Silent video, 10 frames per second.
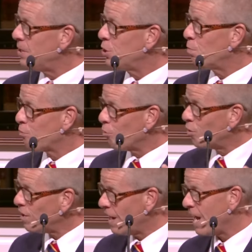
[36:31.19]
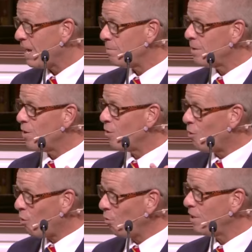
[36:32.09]
to proclaim the
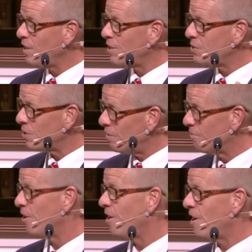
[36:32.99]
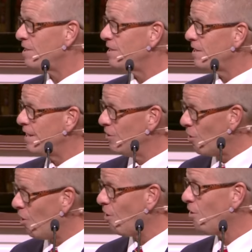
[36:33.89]
holiness of God in
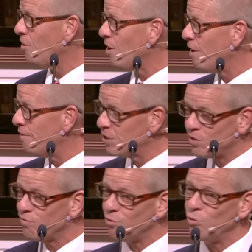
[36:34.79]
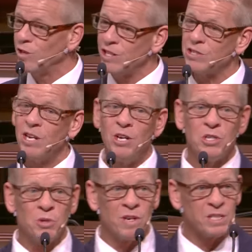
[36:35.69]
all of its fullness
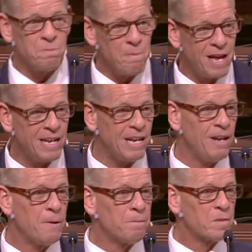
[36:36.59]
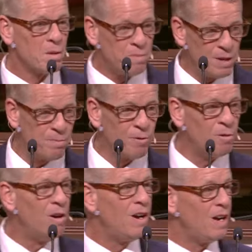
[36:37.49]
to as many
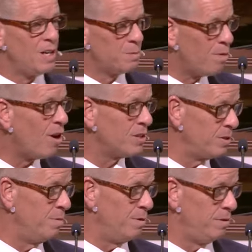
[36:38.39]
people as possible.